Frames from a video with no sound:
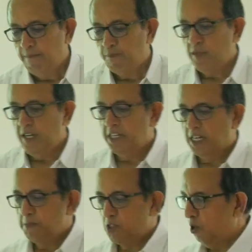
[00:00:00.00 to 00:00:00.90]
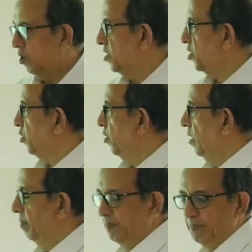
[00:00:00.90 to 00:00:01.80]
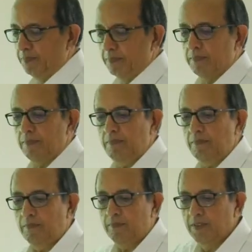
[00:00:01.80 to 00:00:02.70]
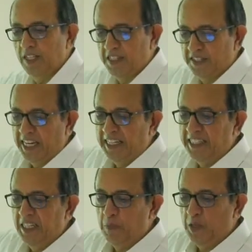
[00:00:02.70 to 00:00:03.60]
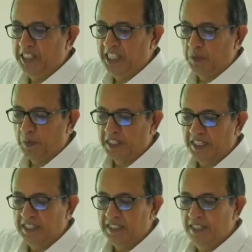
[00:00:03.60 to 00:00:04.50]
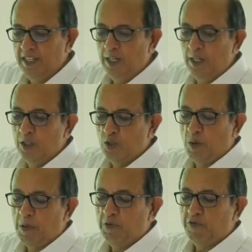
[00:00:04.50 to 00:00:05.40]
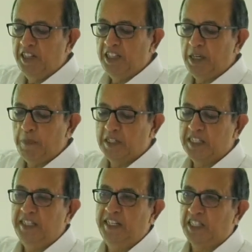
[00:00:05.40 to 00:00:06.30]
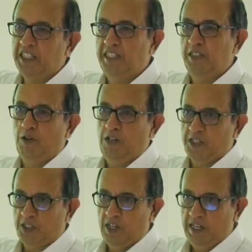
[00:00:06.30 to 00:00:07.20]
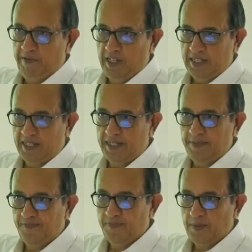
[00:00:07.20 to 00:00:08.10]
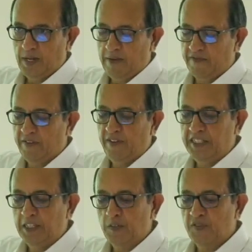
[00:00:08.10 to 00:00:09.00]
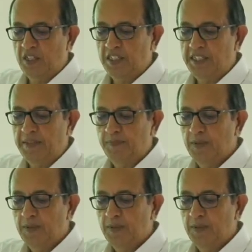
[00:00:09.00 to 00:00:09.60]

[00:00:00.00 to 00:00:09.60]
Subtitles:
Then comes cholesterol. That's 19.8%. So about 20% reduction in cholesterol levels after 1 year of surgery.